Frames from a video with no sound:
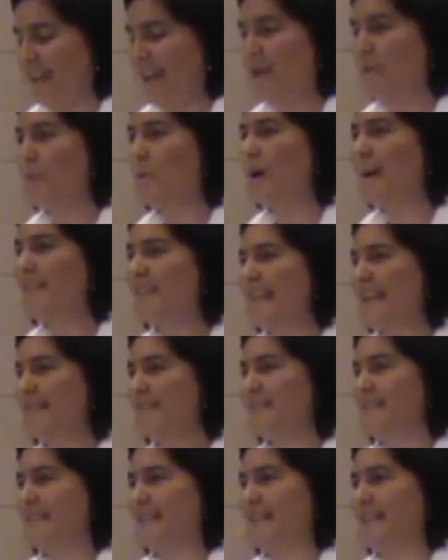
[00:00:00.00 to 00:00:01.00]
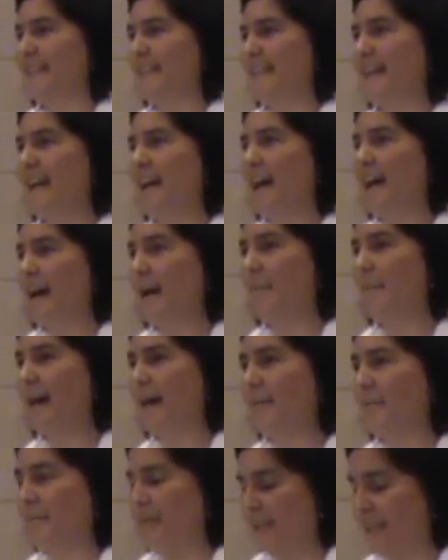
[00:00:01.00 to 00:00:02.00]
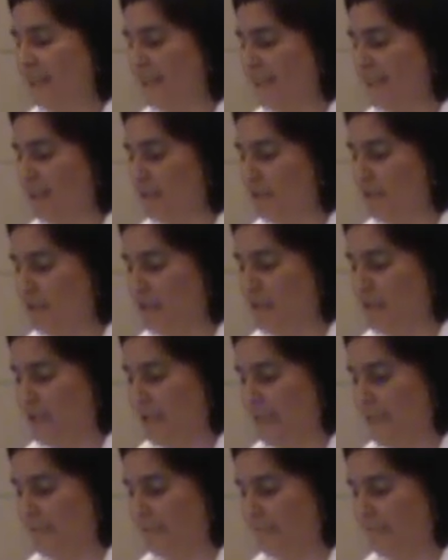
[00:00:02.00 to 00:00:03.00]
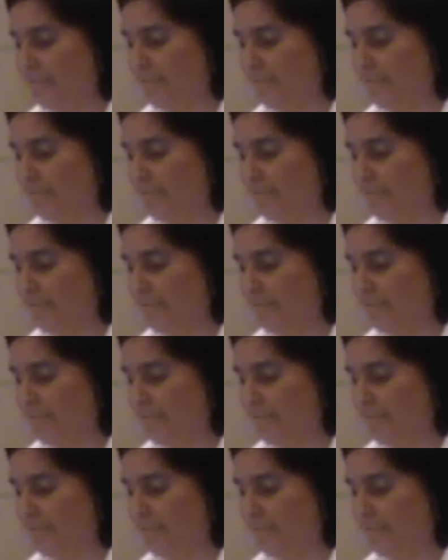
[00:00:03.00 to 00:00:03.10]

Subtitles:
and what they've seen about being a Christian.